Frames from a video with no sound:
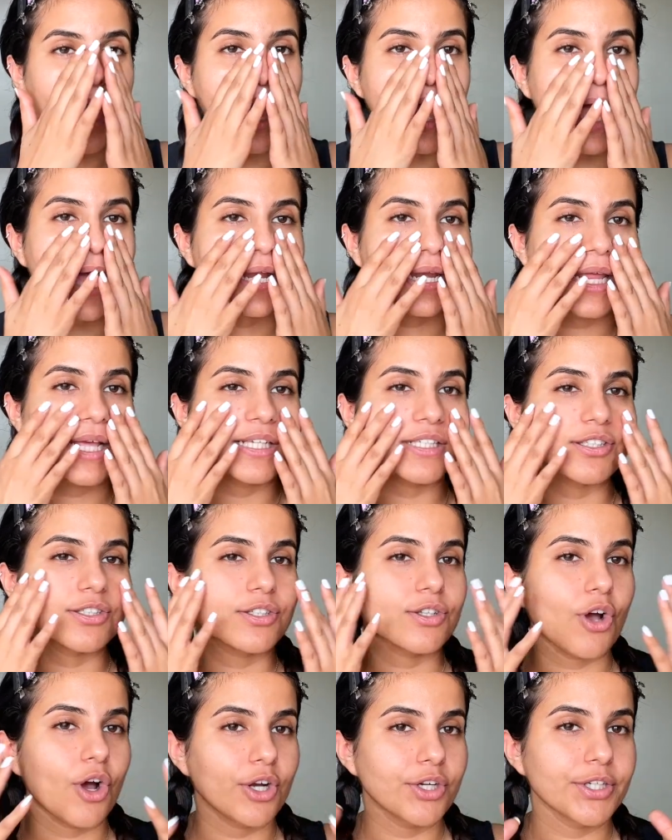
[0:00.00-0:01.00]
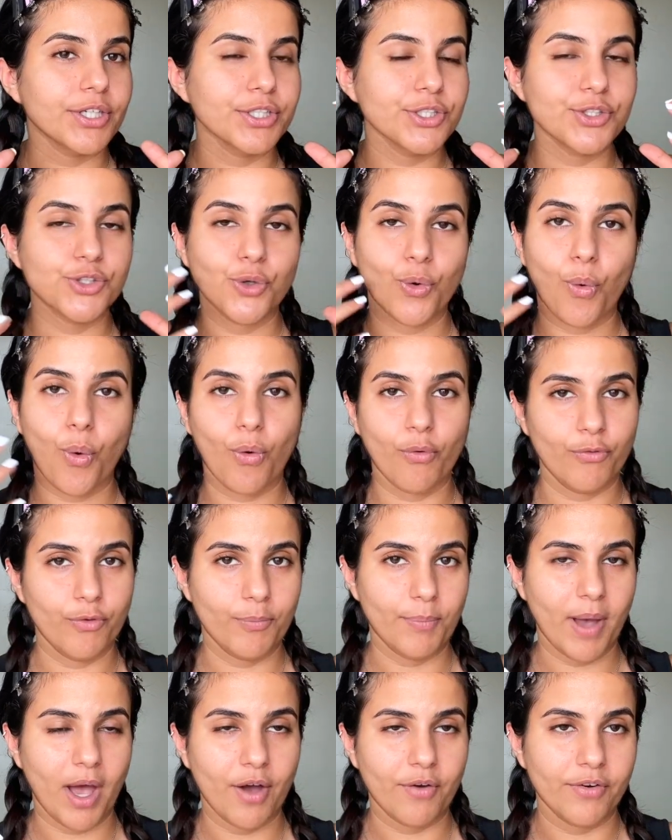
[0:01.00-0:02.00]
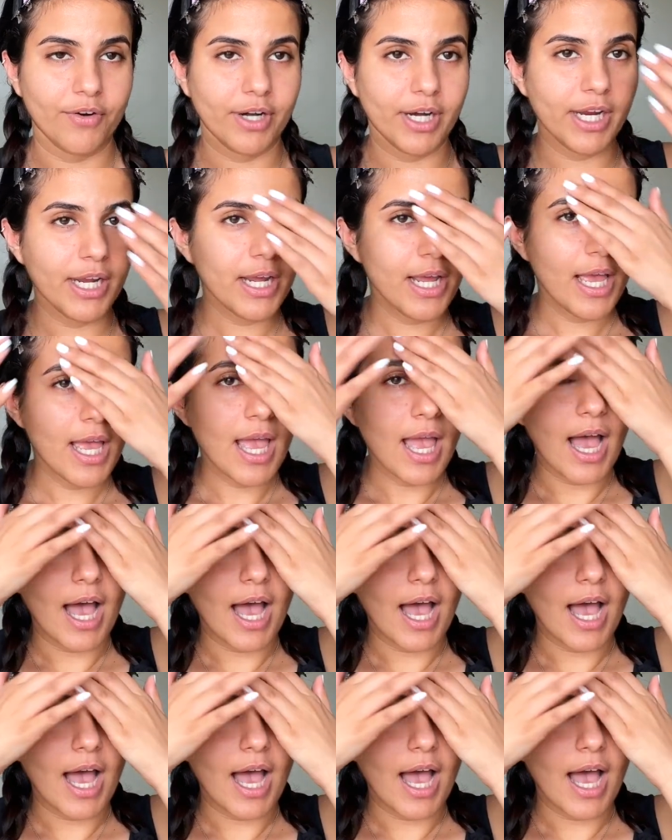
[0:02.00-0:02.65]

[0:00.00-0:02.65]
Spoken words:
and is not so overpowering.